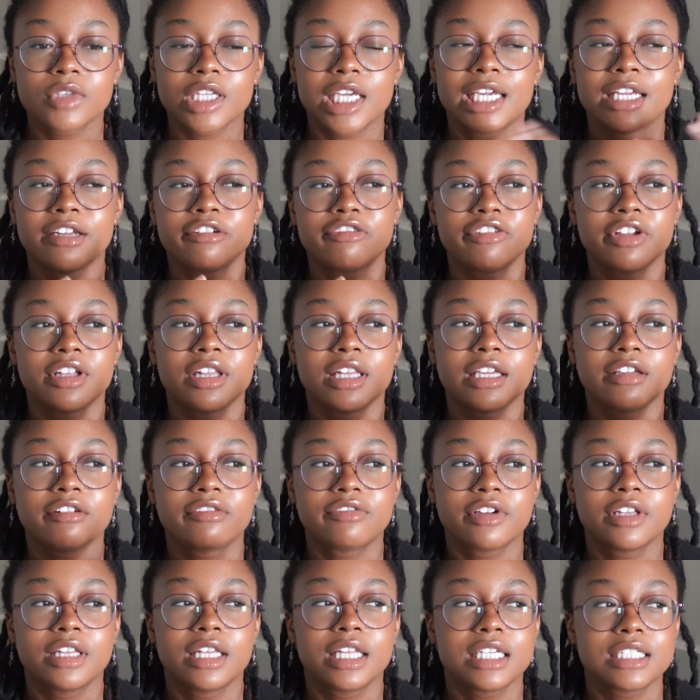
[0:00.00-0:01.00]
and feeling
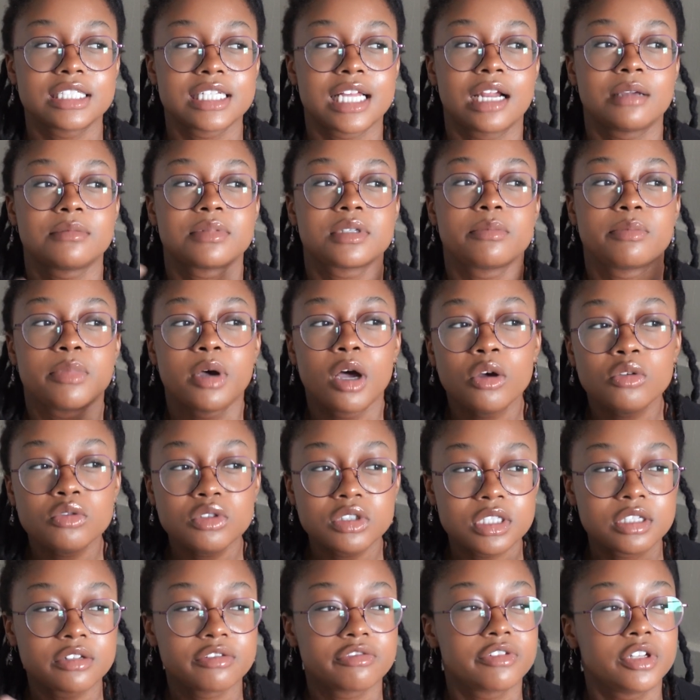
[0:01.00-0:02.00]
feelings that I'm
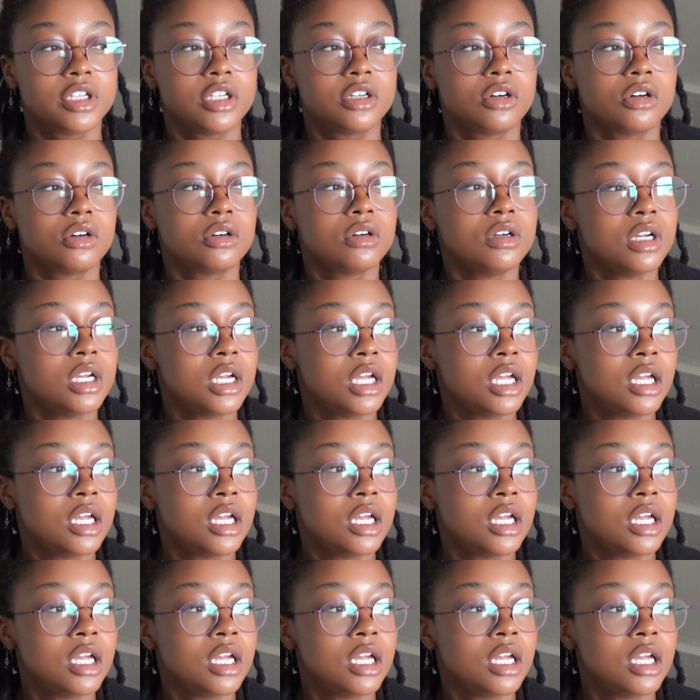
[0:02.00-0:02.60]
supposed to feel,